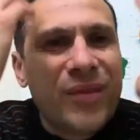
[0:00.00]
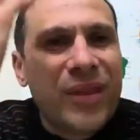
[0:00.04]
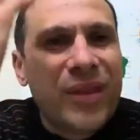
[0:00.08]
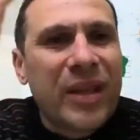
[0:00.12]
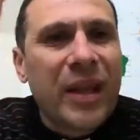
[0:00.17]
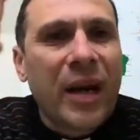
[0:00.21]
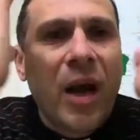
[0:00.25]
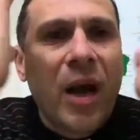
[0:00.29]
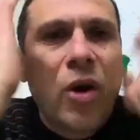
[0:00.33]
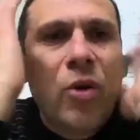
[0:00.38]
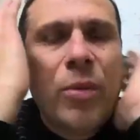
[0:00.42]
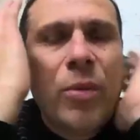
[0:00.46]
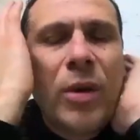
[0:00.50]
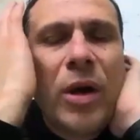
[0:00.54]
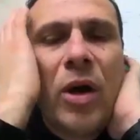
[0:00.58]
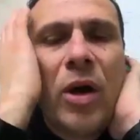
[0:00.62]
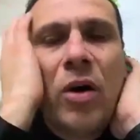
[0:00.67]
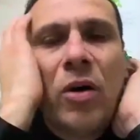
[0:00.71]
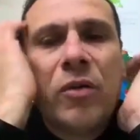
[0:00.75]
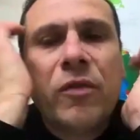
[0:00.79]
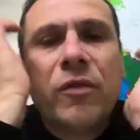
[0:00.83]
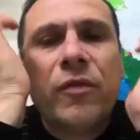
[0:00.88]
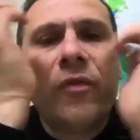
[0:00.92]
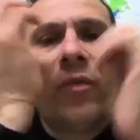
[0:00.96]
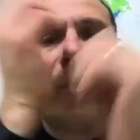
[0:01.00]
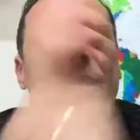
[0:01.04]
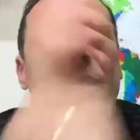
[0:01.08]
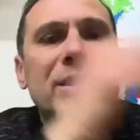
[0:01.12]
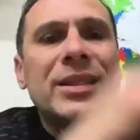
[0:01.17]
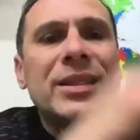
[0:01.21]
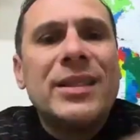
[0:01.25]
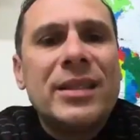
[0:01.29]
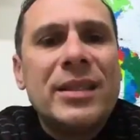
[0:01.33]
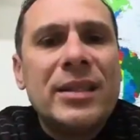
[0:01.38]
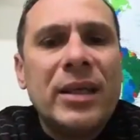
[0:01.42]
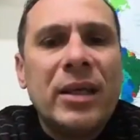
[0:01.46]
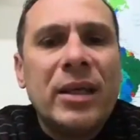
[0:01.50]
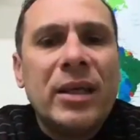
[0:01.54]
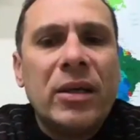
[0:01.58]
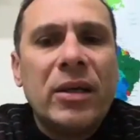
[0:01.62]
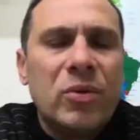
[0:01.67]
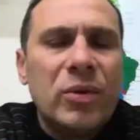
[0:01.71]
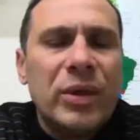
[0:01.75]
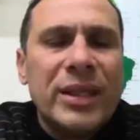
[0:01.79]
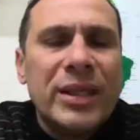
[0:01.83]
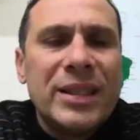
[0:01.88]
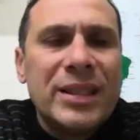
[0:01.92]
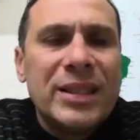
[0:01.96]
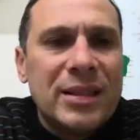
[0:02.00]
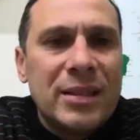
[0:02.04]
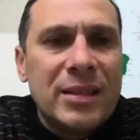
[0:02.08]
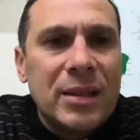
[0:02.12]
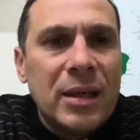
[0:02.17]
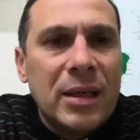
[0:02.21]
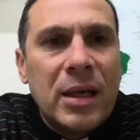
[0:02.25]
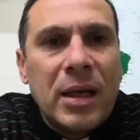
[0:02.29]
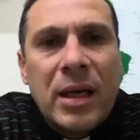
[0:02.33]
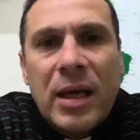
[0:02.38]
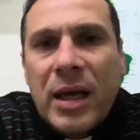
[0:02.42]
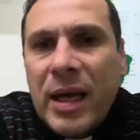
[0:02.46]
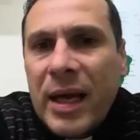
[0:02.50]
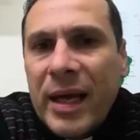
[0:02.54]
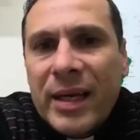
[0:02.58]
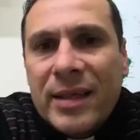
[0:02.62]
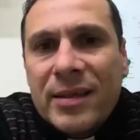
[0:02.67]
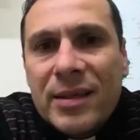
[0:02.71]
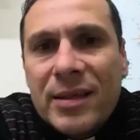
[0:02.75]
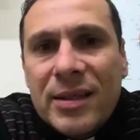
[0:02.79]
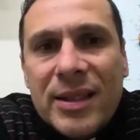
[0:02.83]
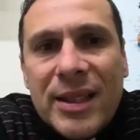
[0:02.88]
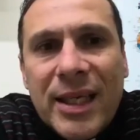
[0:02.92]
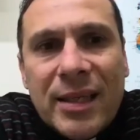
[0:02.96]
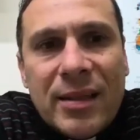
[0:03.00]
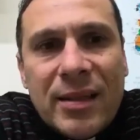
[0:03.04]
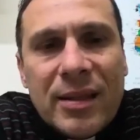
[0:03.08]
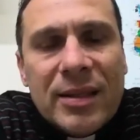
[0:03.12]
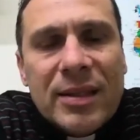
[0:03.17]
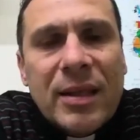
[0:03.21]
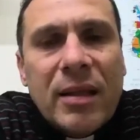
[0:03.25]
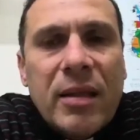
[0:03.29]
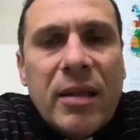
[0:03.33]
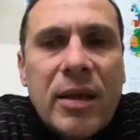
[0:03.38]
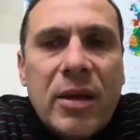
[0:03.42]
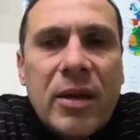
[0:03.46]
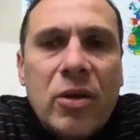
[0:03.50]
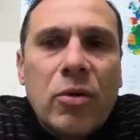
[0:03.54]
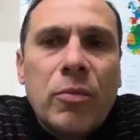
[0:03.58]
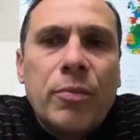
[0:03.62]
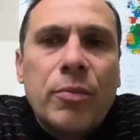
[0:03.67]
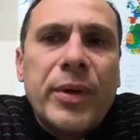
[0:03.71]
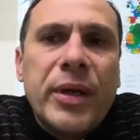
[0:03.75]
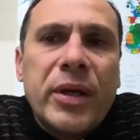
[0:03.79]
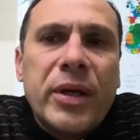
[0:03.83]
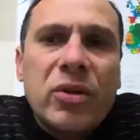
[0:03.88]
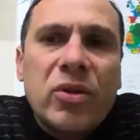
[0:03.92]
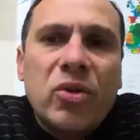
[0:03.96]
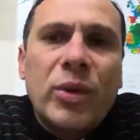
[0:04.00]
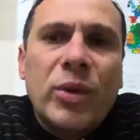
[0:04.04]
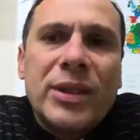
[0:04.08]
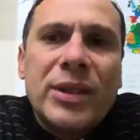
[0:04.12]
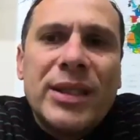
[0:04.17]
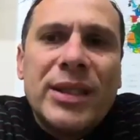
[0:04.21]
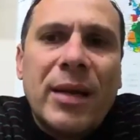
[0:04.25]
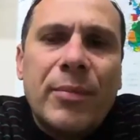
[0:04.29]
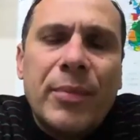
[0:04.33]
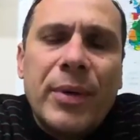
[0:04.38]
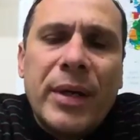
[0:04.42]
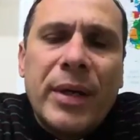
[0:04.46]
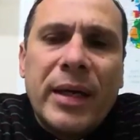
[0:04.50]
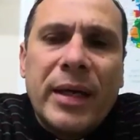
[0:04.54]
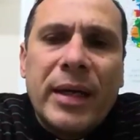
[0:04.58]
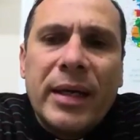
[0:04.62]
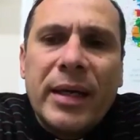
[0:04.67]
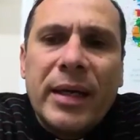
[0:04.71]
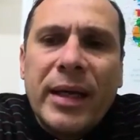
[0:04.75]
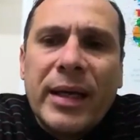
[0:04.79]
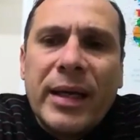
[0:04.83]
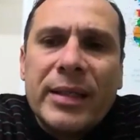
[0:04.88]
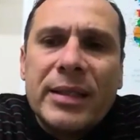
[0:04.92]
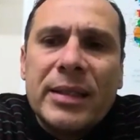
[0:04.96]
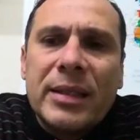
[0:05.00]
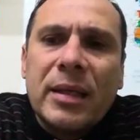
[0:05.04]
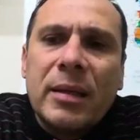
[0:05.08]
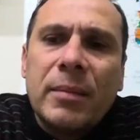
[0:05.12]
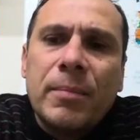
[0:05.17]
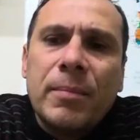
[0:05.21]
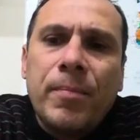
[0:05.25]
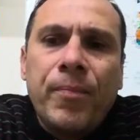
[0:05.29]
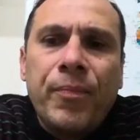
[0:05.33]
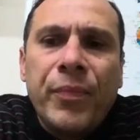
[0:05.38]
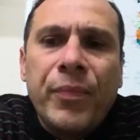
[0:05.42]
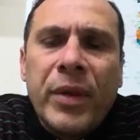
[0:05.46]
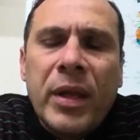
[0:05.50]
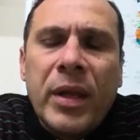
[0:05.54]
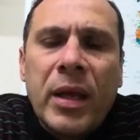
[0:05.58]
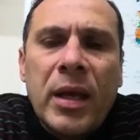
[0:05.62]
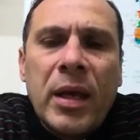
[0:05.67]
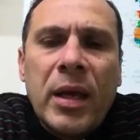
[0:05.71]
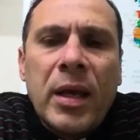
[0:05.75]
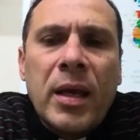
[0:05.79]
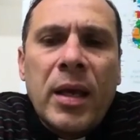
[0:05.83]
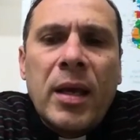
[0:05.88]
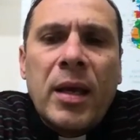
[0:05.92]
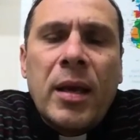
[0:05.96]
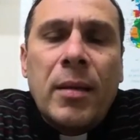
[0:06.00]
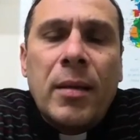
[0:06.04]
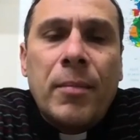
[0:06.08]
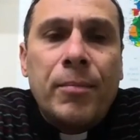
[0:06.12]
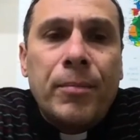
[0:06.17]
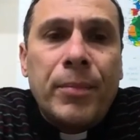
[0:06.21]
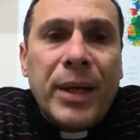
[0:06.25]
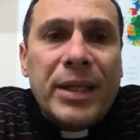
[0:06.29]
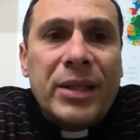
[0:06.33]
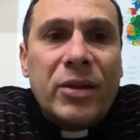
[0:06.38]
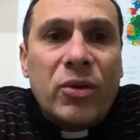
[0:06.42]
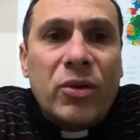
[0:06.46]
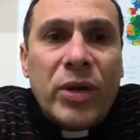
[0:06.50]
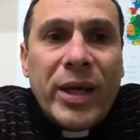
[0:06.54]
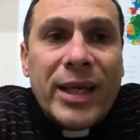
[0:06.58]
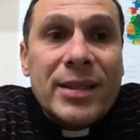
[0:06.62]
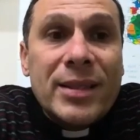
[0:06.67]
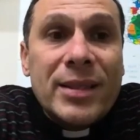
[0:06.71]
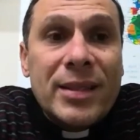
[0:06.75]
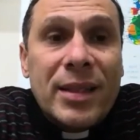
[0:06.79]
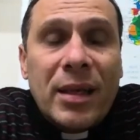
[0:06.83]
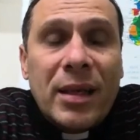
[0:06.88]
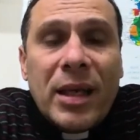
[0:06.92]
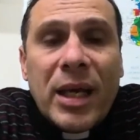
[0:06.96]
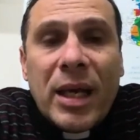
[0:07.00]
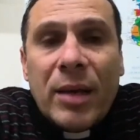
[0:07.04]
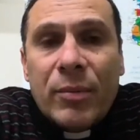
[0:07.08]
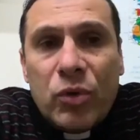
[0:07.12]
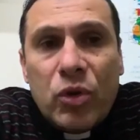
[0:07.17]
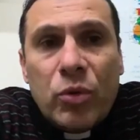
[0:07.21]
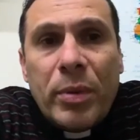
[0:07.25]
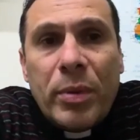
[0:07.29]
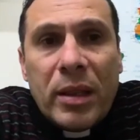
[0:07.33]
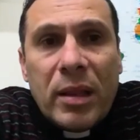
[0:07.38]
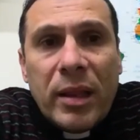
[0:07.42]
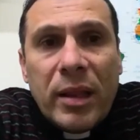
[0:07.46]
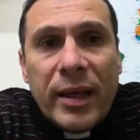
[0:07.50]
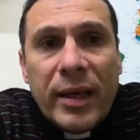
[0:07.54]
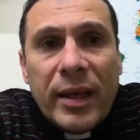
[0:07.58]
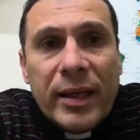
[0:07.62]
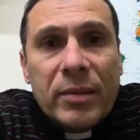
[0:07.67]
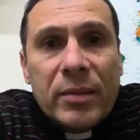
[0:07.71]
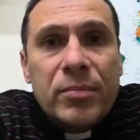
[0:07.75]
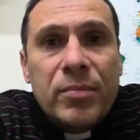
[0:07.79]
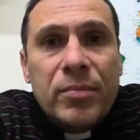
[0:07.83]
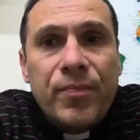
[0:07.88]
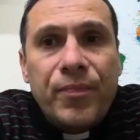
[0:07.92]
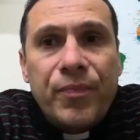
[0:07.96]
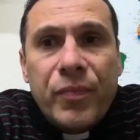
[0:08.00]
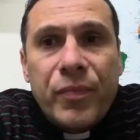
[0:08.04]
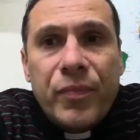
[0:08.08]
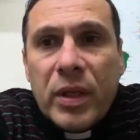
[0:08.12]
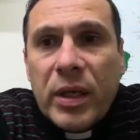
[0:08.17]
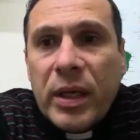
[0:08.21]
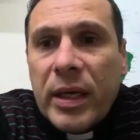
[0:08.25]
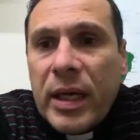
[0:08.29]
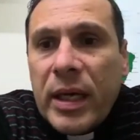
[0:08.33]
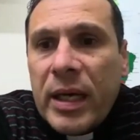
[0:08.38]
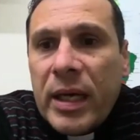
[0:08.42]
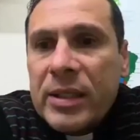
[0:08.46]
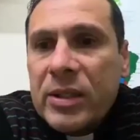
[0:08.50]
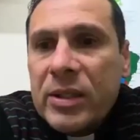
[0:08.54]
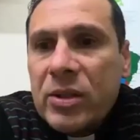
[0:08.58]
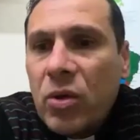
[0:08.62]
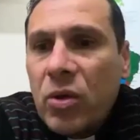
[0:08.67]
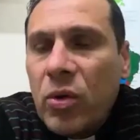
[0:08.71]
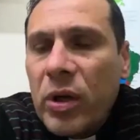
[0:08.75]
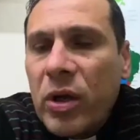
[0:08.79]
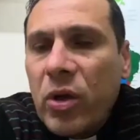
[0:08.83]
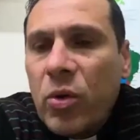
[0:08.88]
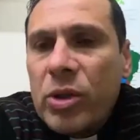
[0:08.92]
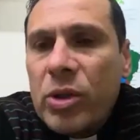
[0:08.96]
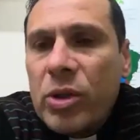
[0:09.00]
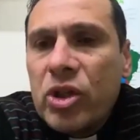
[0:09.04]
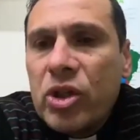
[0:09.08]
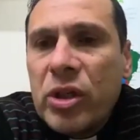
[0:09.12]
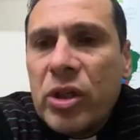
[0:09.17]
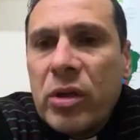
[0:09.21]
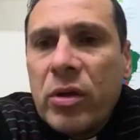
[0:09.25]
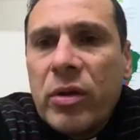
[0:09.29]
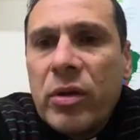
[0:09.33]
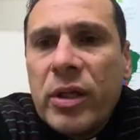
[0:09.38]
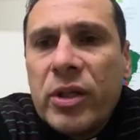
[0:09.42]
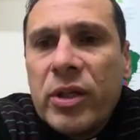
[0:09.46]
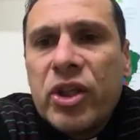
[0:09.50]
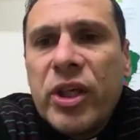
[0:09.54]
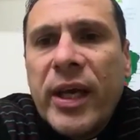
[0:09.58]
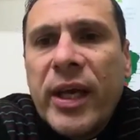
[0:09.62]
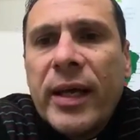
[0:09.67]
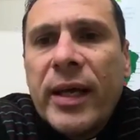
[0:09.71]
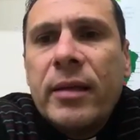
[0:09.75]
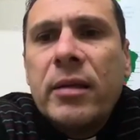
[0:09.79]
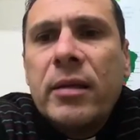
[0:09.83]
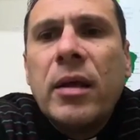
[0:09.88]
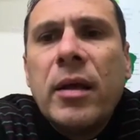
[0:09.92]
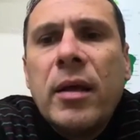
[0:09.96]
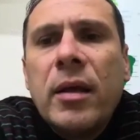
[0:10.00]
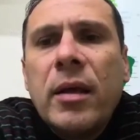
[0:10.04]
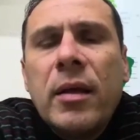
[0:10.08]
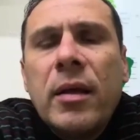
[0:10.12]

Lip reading: trauma of what's, you know, it's, and as I said, it's nothing compared to what's happening in Gaza. But you can still come to Bethlehem. I saw a question on the chat.